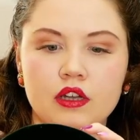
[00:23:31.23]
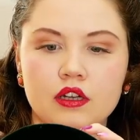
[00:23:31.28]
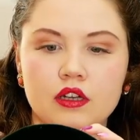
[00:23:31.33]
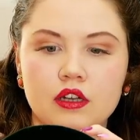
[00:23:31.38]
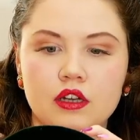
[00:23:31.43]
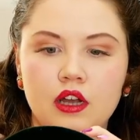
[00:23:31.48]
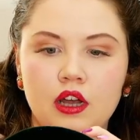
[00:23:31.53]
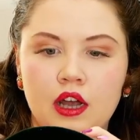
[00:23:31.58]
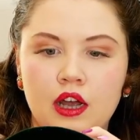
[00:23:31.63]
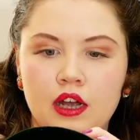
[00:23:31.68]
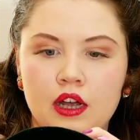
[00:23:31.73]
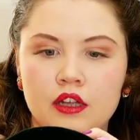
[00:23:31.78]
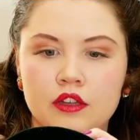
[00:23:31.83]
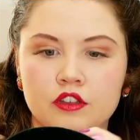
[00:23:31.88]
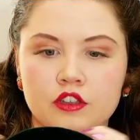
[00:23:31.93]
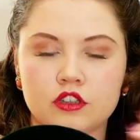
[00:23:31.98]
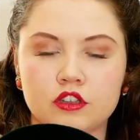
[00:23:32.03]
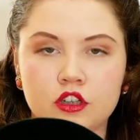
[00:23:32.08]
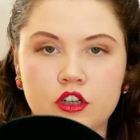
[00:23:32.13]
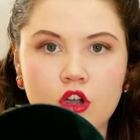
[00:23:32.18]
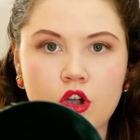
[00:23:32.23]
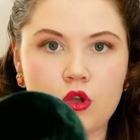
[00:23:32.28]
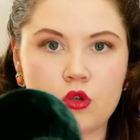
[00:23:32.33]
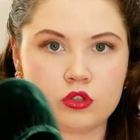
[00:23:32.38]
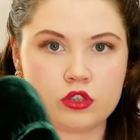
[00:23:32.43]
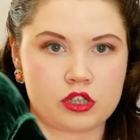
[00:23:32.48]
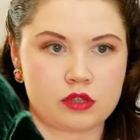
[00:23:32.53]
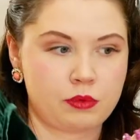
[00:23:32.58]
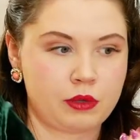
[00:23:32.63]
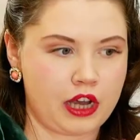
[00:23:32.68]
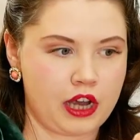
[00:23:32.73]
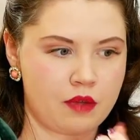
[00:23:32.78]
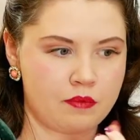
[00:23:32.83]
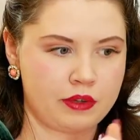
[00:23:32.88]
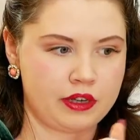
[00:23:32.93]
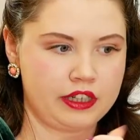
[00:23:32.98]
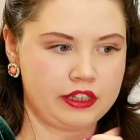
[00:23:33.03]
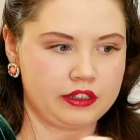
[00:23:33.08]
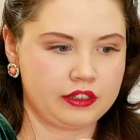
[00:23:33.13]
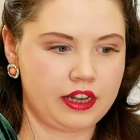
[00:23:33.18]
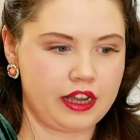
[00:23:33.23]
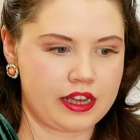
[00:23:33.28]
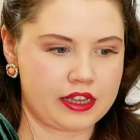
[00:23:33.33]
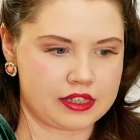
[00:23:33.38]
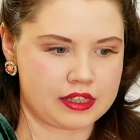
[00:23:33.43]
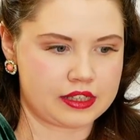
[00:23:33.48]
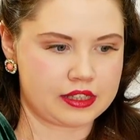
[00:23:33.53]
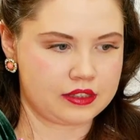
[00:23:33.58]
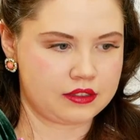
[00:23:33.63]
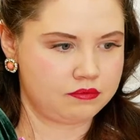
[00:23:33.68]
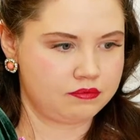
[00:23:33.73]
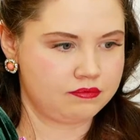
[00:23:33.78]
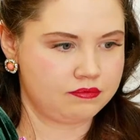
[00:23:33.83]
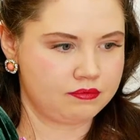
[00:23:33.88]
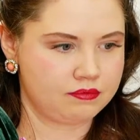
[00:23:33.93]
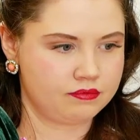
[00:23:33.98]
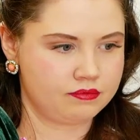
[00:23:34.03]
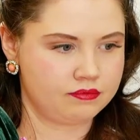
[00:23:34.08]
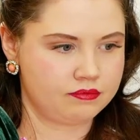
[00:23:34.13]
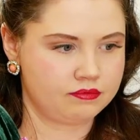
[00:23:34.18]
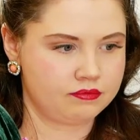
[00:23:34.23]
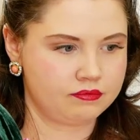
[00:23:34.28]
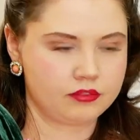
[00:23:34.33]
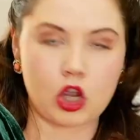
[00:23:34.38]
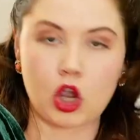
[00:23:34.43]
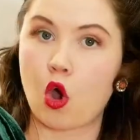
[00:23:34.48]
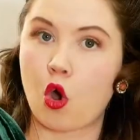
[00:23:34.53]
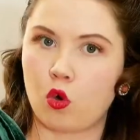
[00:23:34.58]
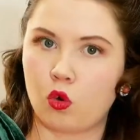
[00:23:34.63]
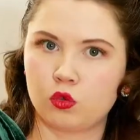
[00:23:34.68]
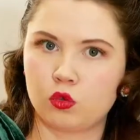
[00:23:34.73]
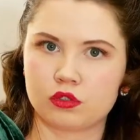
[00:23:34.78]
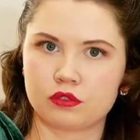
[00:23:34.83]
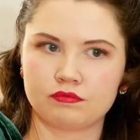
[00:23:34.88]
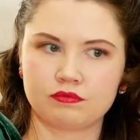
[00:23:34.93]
uh, the, the gold has become a little less gold.